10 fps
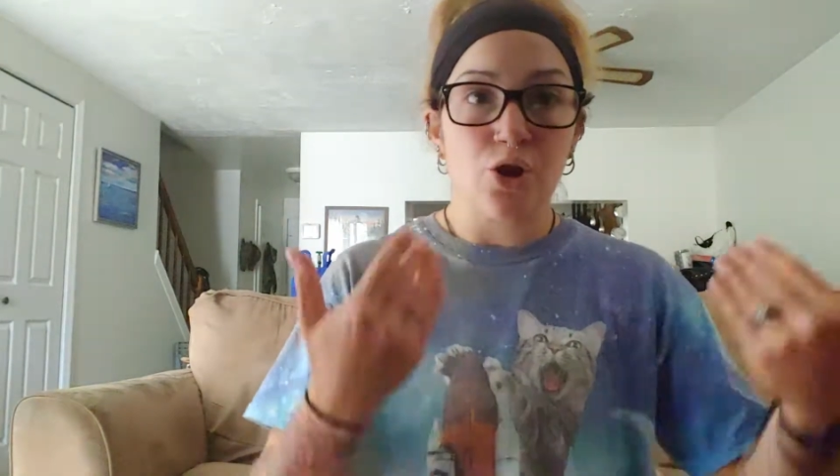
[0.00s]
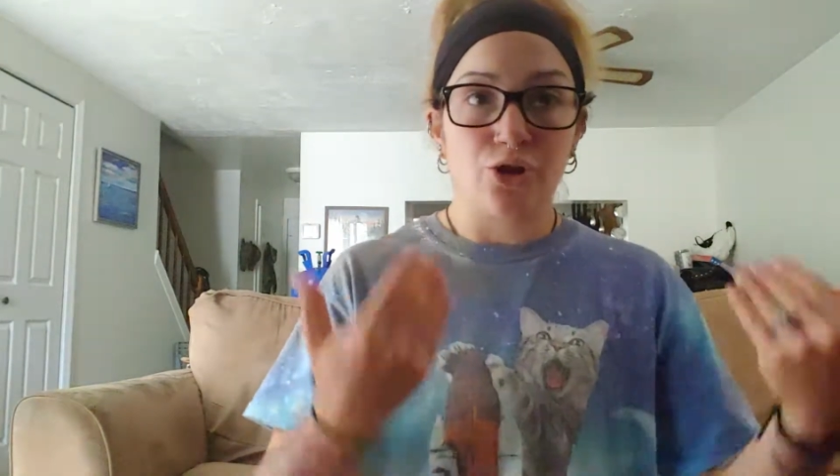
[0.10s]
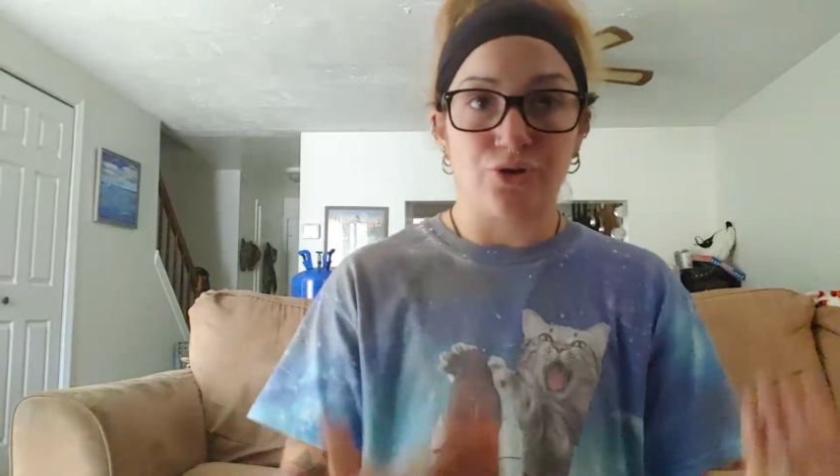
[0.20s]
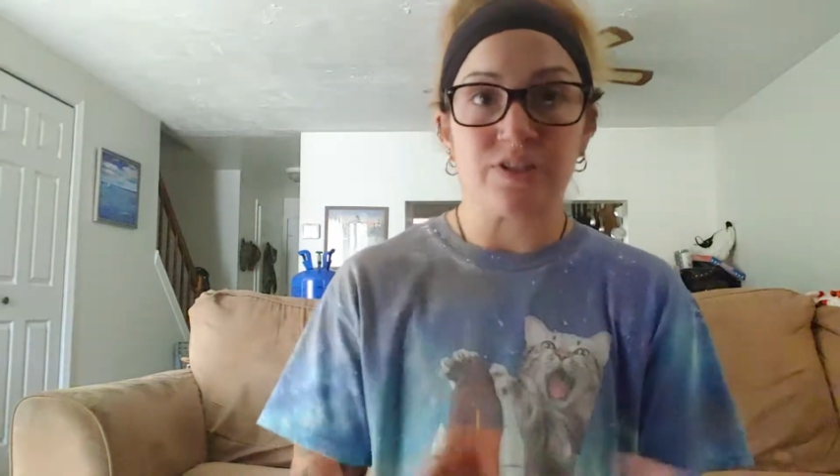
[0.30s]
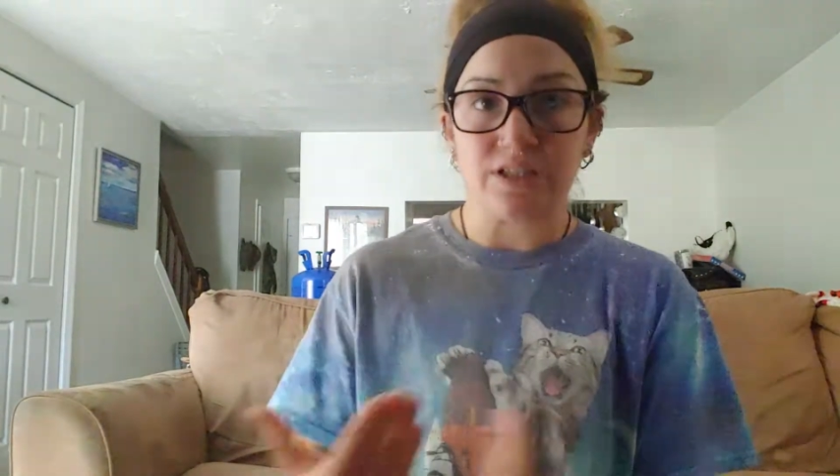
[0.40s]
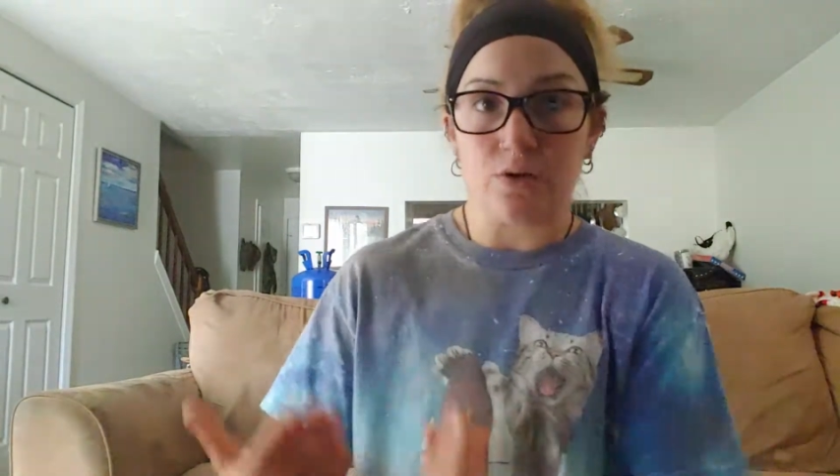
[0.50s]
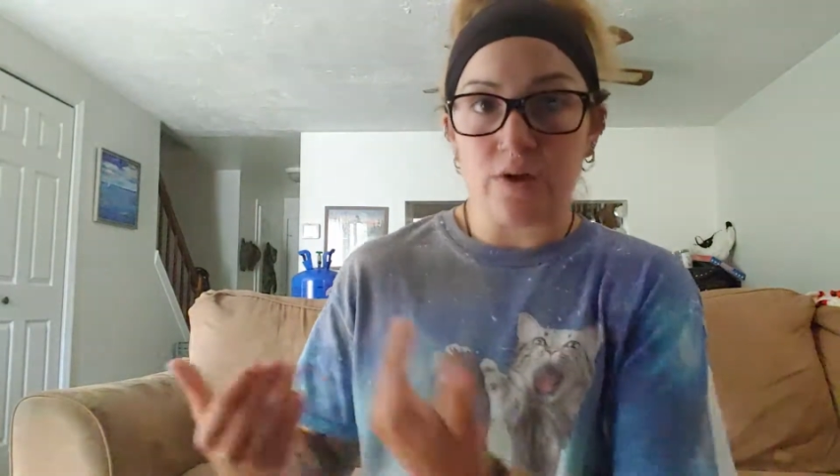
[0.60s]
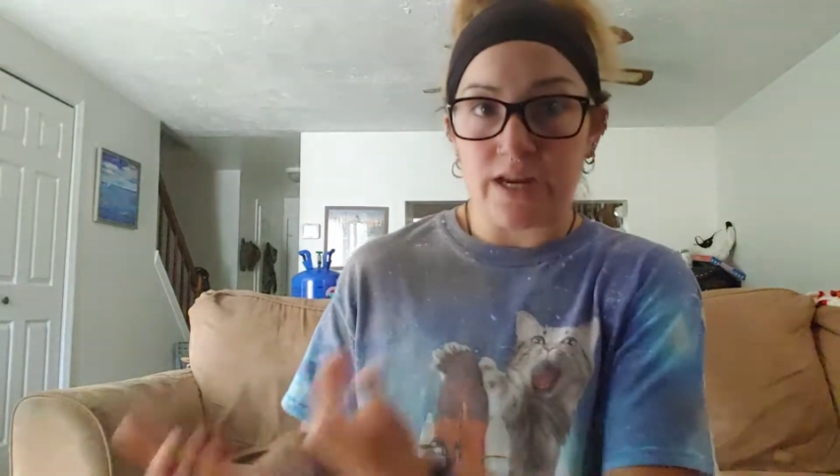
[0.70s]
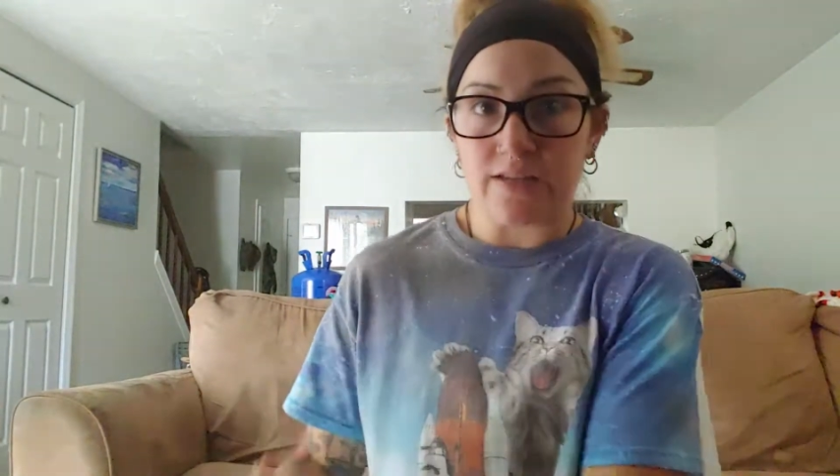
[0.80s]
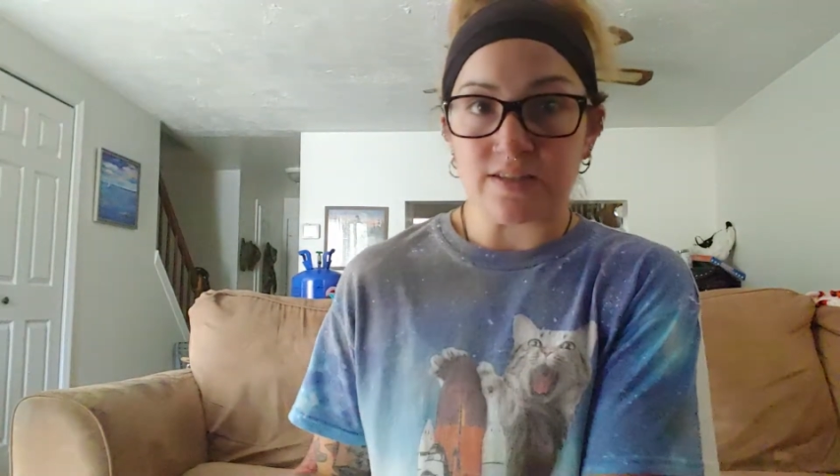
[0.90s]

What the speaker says: You're still in